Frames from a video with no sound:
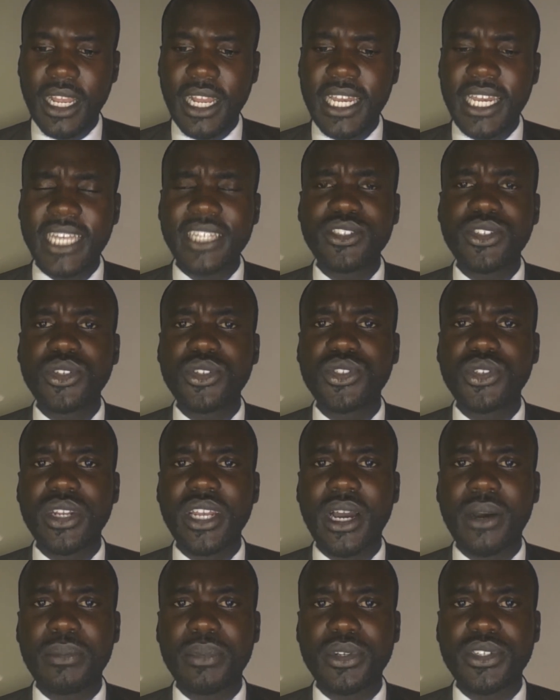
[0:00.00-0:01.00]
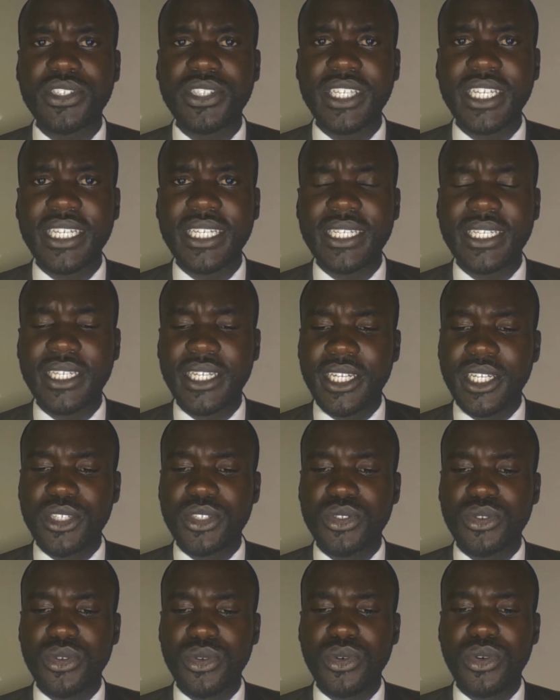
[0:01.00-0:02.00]
Let's also now proceed
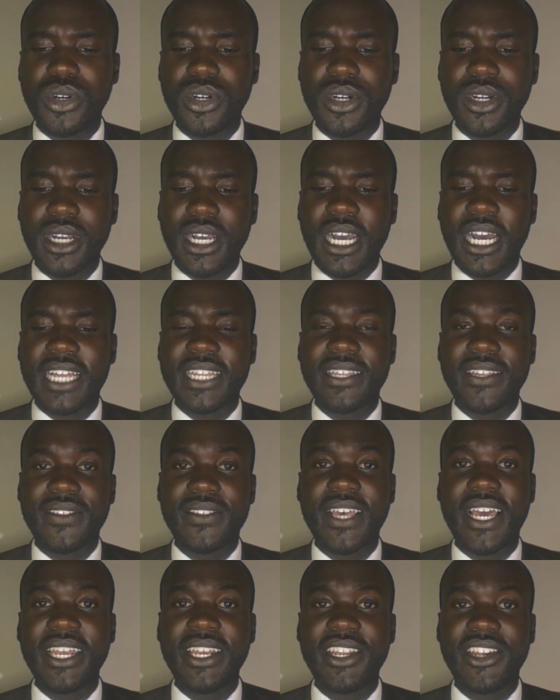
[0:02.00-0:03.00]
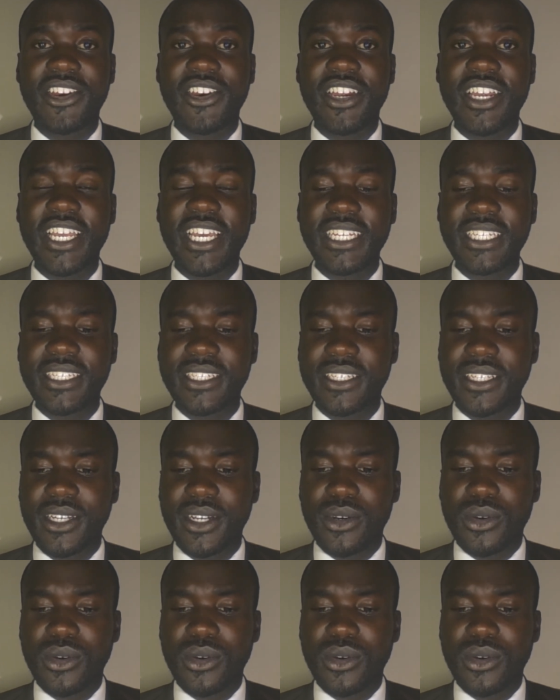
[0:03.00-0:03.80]
to look at the third ingredient,